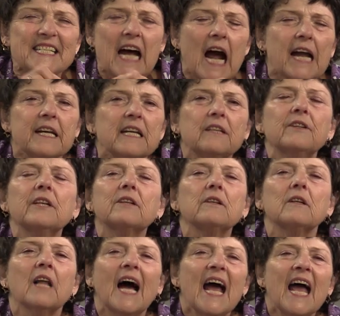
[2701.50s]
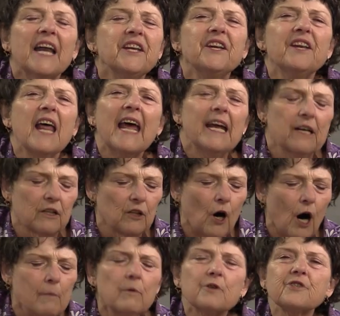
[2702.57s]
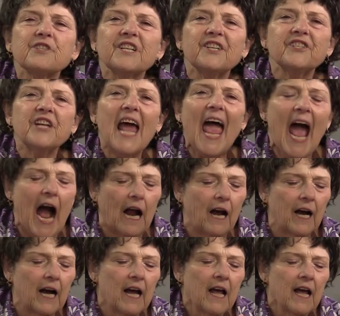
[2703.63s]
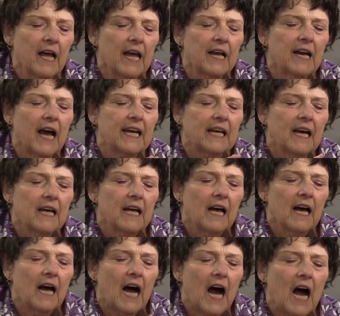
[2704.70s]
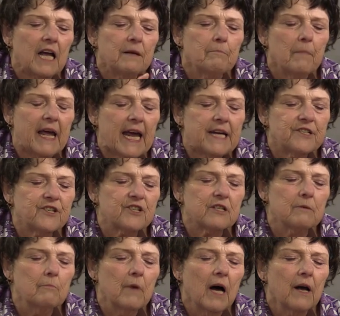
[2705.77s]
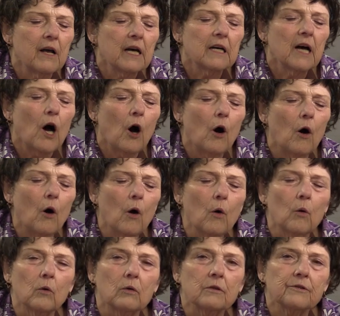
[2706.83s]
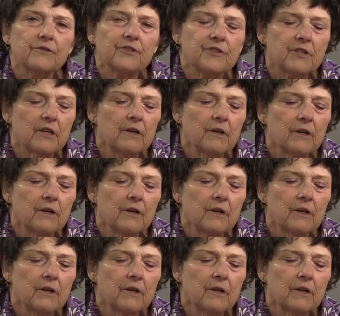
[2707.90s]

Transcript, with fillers: tiny little nail, almost a tack, and I made some holes,